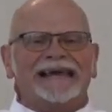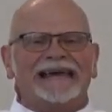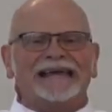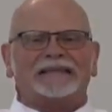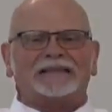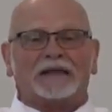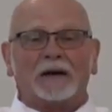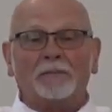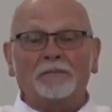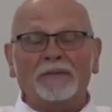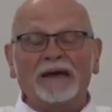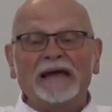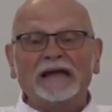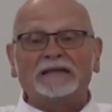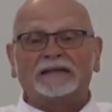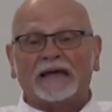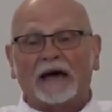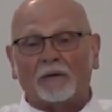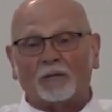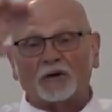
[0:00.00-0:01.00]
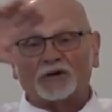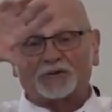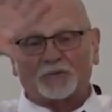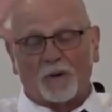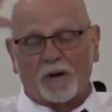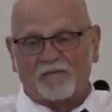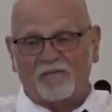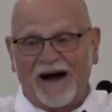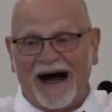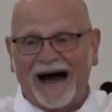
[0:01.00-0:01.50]
eat the meat that was
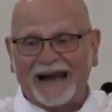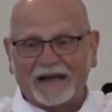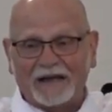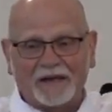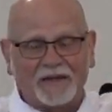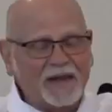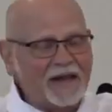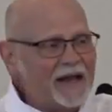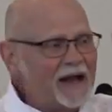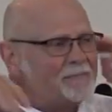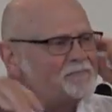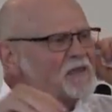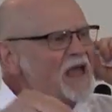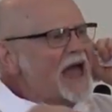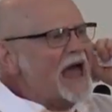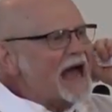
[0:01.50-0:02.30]
provided them